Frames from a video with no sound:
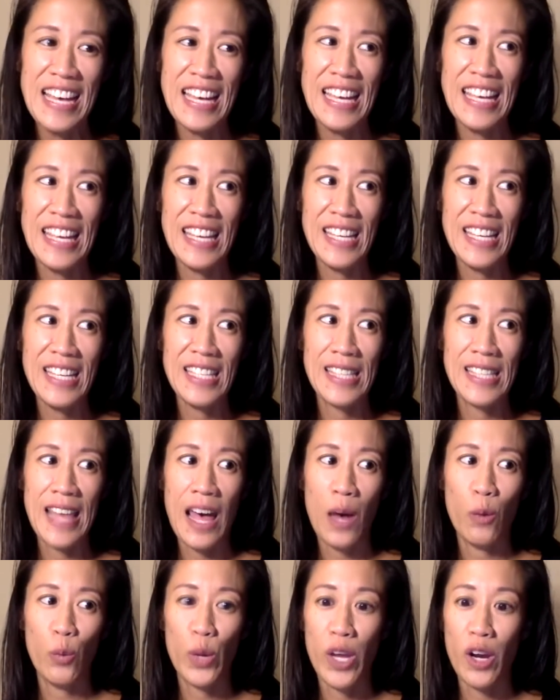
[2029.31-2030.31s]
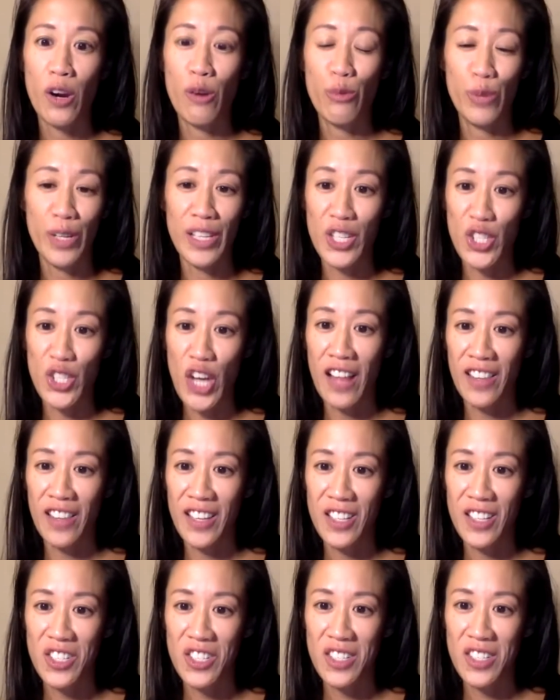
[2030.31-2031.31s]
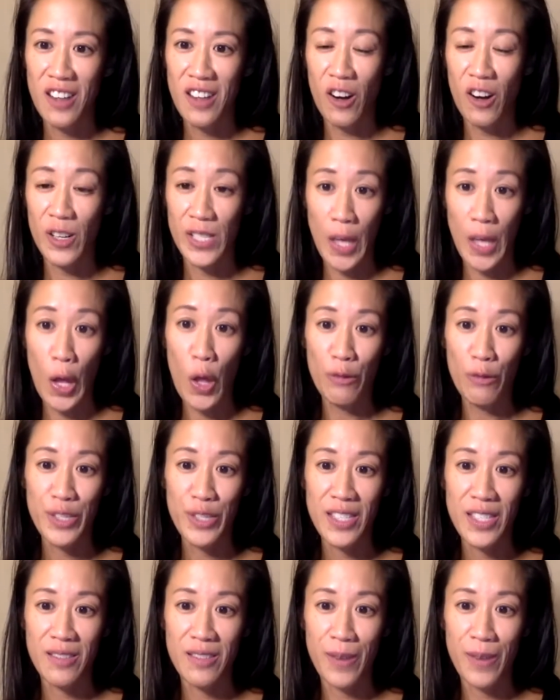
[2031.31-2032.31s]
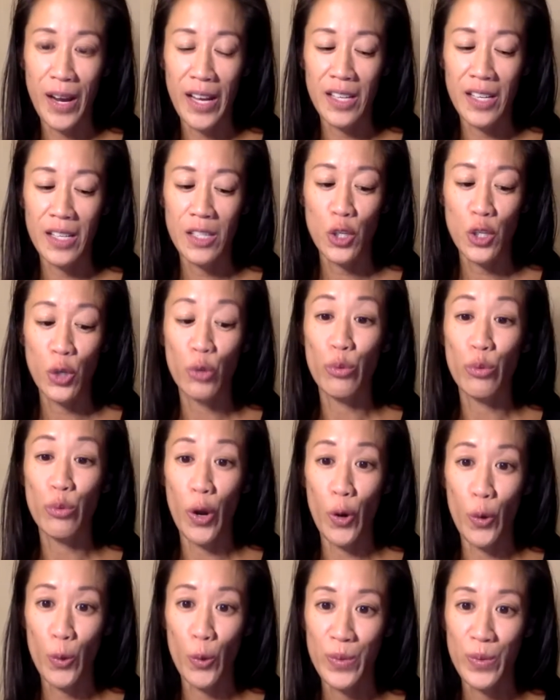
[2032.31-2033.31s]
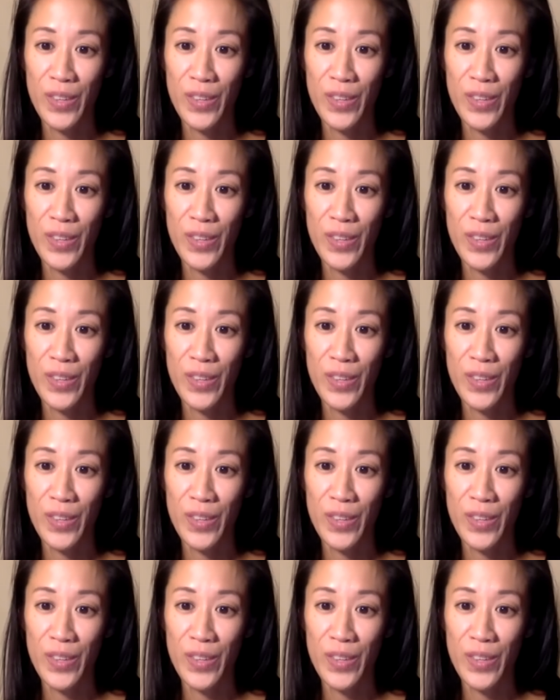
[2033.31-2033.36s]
is that we are really challenged ourselves, right, to grow.